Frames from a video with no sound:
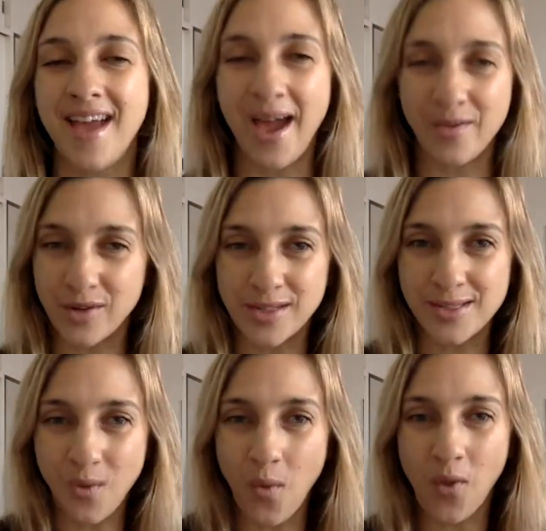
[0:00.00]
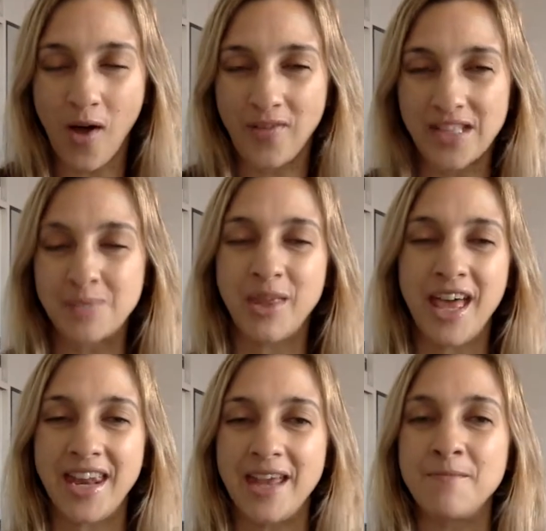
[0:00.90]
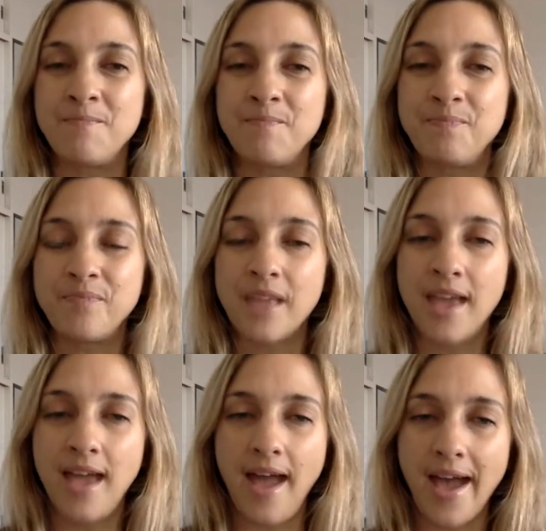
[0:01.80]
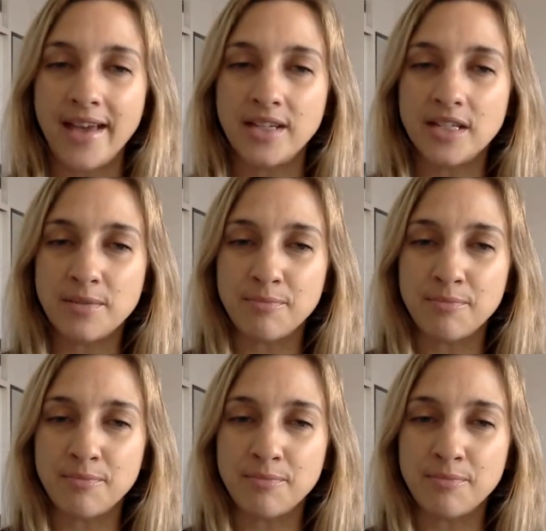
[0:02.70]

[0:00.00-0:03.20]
every soul on this planet. And